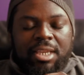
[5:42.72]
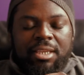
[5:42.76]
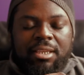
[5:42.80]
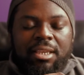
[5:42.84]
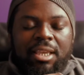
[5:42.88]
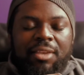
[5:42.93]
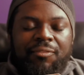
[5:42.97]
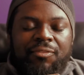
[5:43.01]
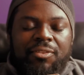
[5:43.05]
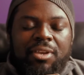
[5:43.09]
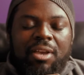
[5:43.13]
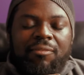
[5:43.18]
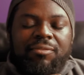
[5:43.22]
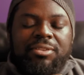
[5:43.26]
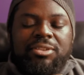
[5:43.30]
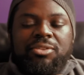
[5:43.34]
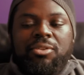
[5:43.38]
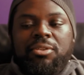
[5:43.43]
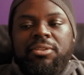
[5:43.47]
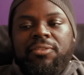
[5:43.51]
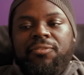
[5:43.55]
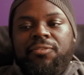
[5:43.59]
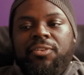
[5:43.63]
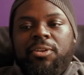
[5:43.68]
if you ever
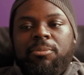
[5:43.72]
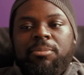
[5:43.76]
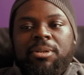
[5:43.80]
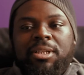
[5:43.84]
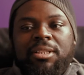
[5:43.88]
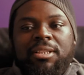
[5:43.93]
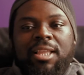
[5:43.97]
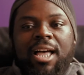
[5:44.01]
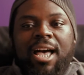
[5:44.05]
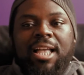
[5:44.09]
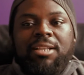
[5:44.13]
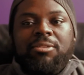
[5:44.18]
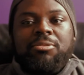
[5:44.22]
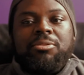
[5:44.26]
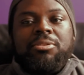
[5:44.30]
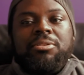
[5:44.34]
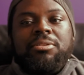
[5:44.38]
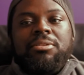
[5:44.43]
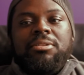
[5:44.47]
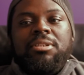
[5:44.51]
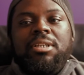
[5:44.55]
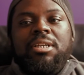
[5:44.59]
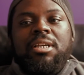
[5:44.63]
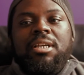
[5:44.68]
saw the film
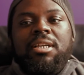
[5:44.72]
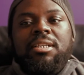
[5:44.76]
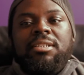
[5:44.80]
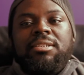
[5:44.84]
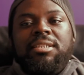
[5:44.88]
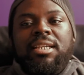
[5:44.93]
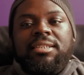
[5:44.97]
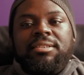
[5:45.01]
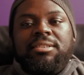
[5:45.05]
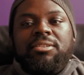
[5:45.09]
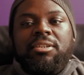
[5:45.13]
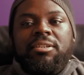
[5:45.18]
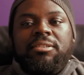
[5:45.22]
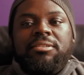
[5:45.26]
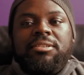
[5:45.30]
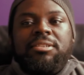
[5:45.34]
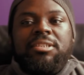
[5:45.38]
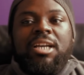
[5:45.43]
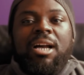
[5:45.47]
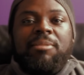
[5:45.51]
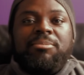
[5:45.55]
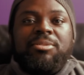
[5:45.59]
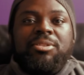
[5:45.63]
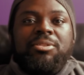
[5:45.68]
Collateral that stars
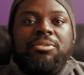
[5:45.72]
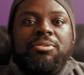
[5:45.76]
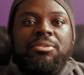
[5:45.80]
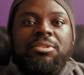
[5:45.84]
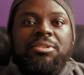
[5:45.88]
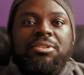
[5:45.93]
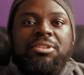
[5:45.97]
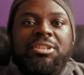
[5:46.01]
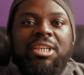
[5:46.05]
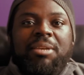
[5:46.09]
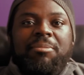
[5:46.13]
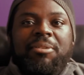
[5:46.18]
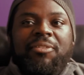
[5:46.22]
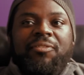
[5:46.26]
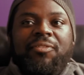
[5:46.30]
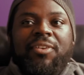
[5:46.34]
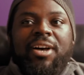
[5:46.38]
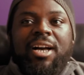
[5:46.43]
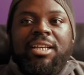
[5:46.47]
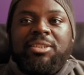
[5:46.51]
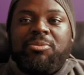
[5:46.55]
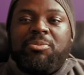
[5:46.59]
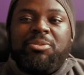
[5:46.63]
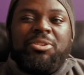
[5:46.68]
Tom Cruise and Jamie
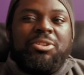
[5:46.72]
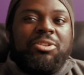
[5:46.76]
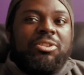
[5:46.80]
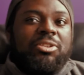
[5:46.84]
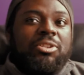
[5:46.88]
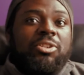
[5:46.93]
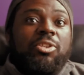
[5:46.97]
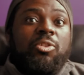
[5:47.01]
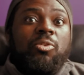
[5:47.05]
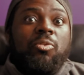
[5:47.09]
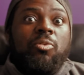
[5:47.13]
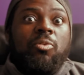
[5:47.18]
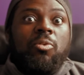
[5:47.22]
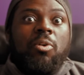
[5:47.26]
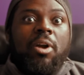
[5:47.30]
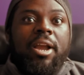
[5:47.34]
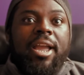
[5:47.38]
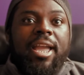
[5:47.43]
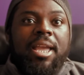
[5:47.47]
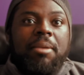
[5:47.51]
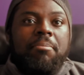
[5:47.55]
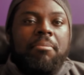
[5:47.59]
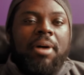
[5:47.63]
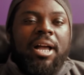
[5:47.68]
Foxx, which is a
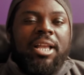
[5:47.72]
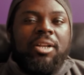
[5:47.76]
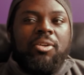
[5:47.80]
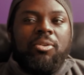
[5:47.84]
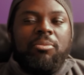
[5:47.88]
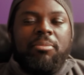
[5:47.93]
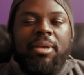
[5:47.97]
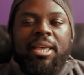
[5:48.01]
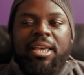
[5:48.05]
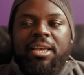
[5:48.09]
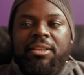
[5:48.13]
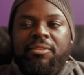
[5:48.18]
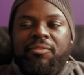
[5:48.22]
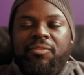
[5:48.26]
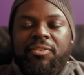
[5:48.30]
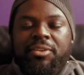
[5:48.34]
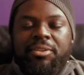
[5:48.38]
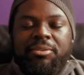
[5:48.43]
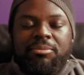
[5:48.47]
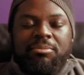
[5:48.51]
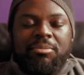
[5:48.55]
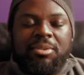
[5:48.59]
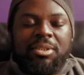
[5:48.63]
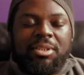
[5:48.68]
great Michael Mann
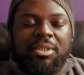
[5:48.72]
film